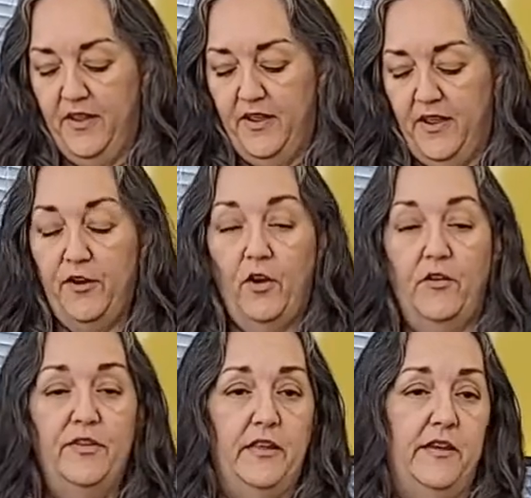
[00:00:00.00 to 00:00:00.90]
I
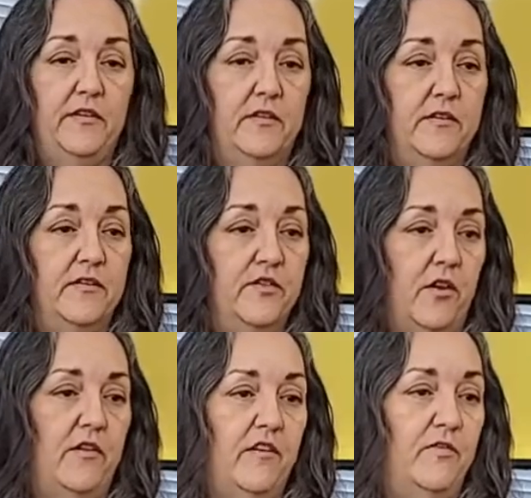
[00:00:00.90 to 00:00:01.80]
often like to start
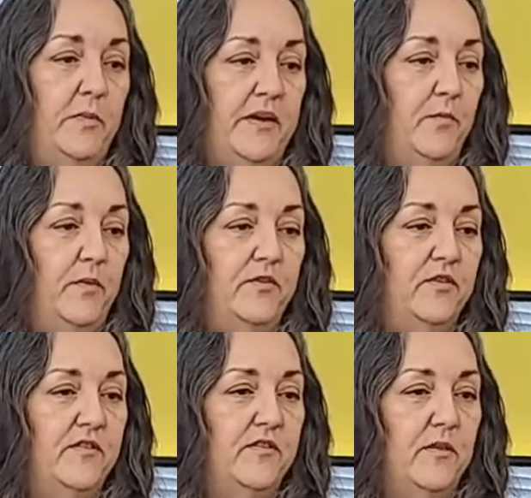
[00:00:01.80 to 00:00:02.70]
off with
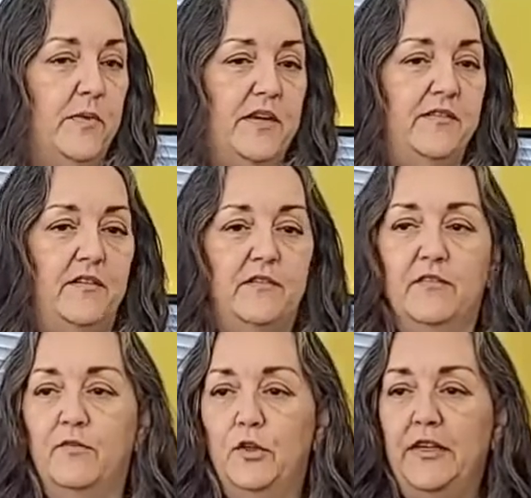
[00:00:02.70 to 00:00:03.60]
just the basics of
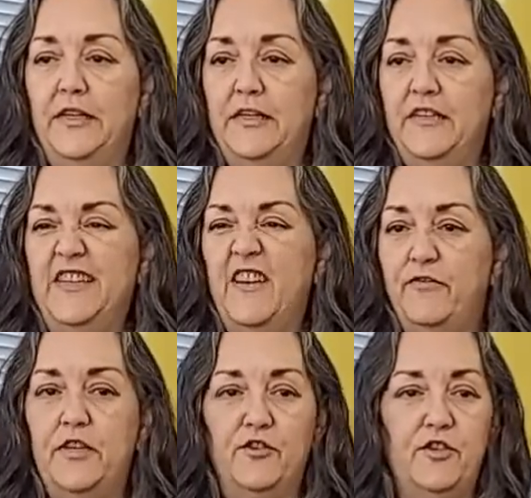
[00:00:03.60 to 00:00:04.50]
looking at
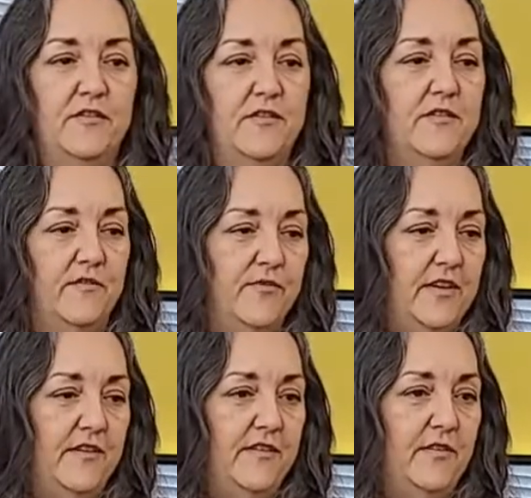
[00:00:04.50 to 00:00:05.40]
definitions of
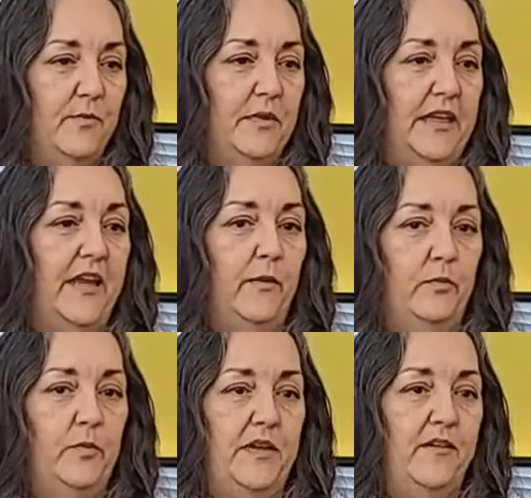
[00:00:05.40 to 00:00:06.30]
things. It really helps
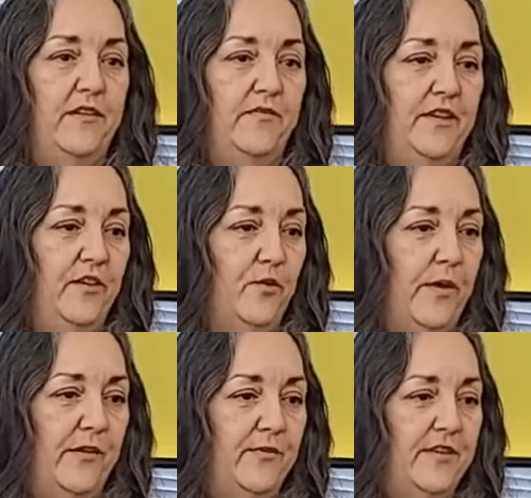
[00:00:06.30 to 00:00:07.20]
me kind of get
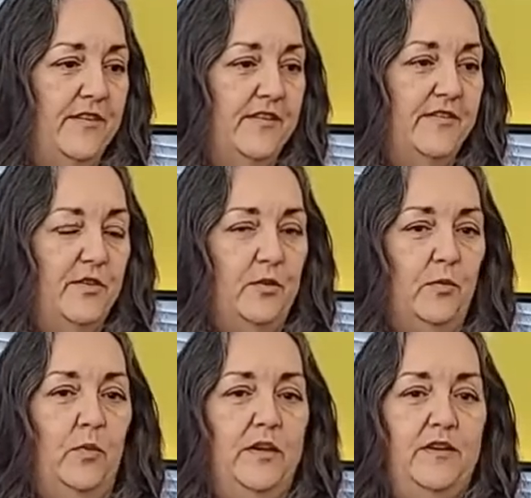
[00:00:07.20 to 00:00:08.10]
grounded as to
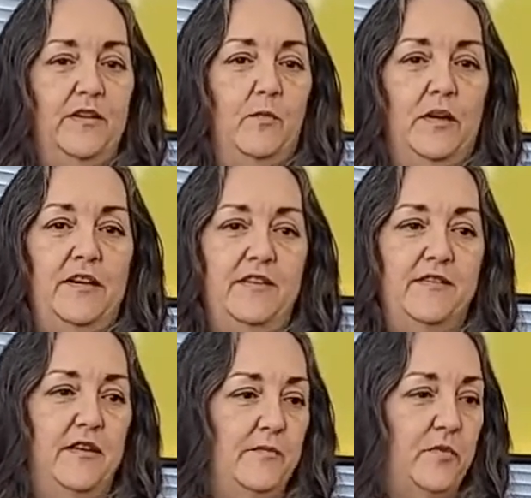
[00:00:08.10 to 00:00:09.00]
what it is that
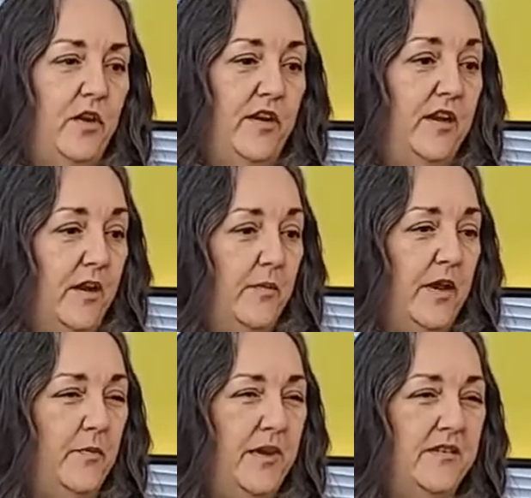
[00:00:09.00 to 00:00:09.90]
I'm talking about,
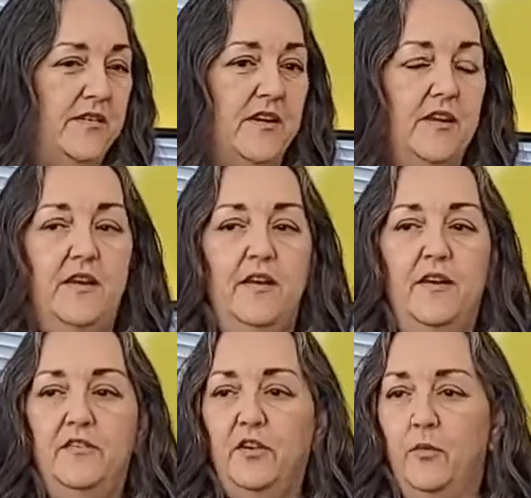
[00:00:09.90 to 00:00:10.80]
because
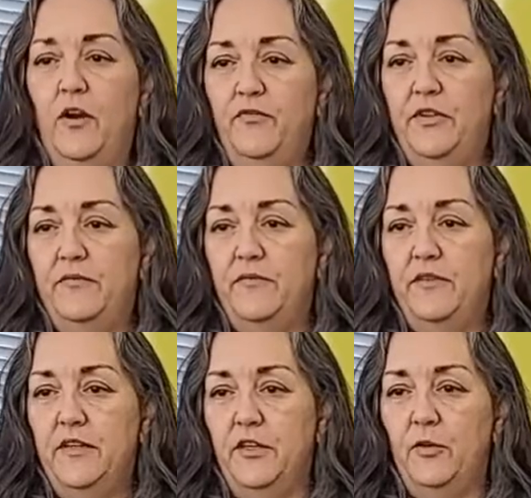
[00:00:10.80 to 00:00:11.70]
so often,
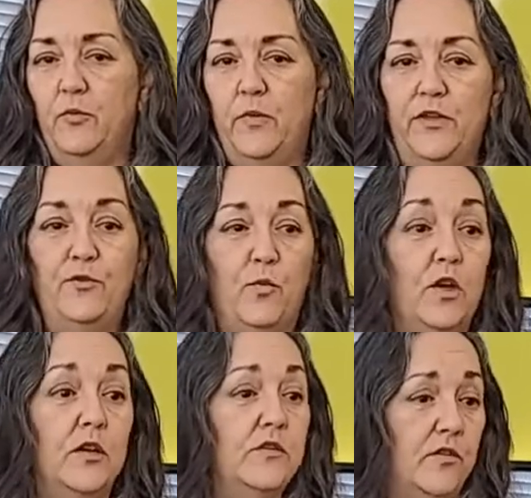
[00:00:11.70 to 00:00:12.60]
we use
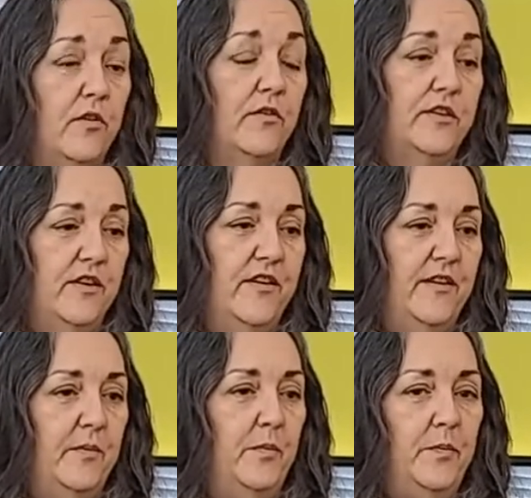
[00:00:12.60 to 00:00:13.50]
words all the
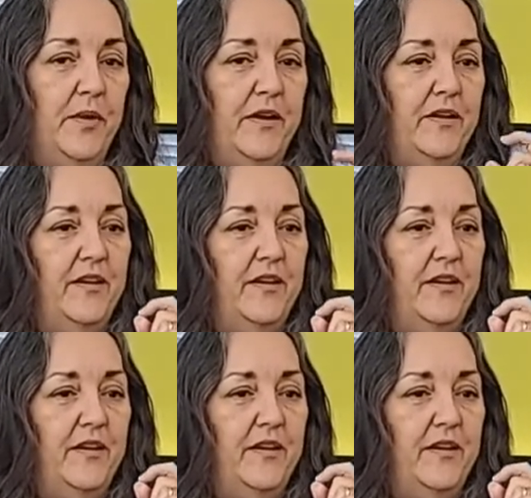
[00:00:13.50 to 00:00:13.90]
time, but